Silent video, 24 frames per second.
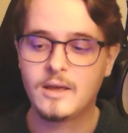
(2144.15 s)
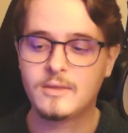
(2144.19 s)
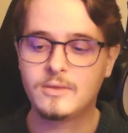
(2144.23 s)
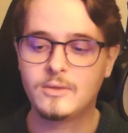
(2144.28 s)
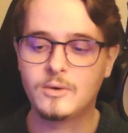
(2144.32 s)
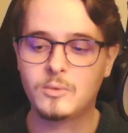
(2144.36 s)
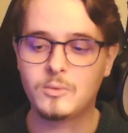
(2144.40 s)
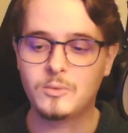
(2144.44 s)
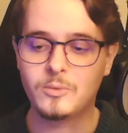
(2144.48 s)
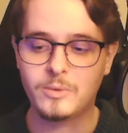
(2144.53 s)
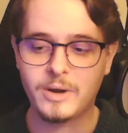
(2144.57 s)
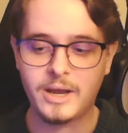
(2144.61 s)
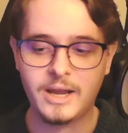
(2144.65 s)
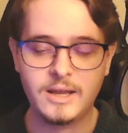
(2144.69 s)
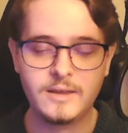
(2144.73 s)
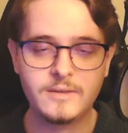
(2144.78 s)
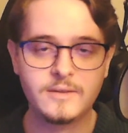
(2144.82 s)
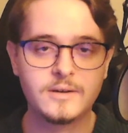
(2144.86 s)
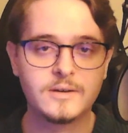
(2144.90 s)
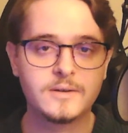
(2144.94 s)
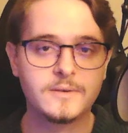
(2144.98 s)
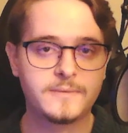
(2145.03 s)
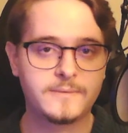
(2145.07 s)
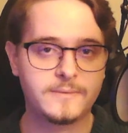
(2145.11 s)
the way
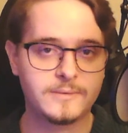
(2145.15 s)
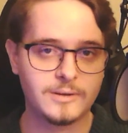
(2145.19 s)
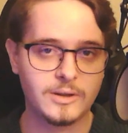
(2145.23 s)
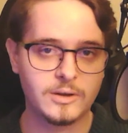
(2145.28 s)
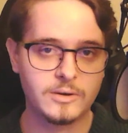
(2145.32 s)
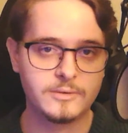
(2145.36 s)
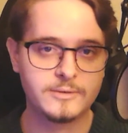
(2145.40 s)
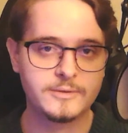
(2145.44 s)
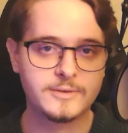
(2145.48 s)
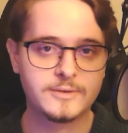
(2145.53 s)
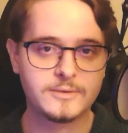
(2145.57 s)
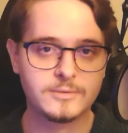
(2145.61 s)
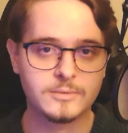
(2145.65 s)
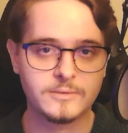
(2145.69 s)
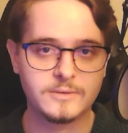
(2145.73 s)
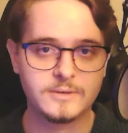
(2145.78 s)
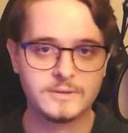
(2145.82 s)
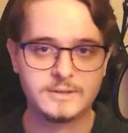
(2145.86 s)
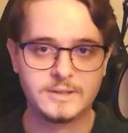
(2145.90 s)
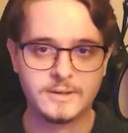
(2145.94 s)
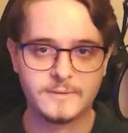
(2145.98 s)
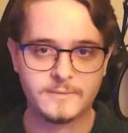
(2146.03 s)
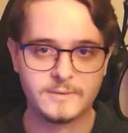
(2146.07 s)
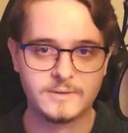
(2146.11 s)
that it flows through the
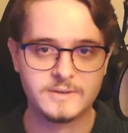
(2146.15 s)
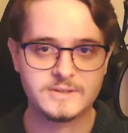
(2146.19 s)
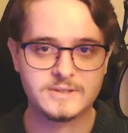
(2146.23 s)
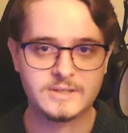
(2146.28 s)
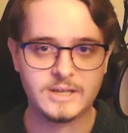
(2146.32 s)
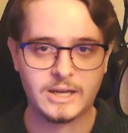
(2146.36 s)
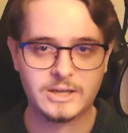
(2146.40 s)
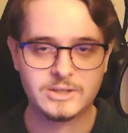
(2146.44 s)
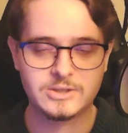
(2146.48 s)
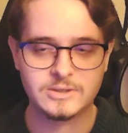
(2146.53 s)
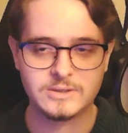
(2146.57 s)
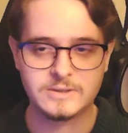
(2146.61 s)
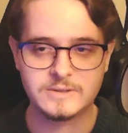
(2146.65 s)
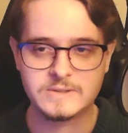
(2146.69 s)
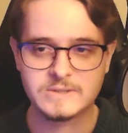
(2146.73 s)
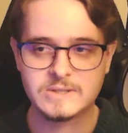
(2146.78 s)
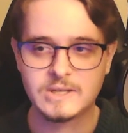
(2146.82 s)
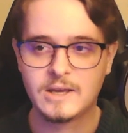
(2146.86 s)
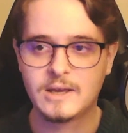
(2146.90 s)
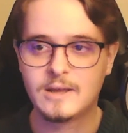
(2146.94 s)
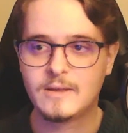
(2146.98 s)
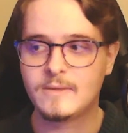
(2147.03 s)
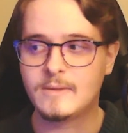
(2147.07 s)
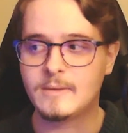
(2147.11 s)
different sections,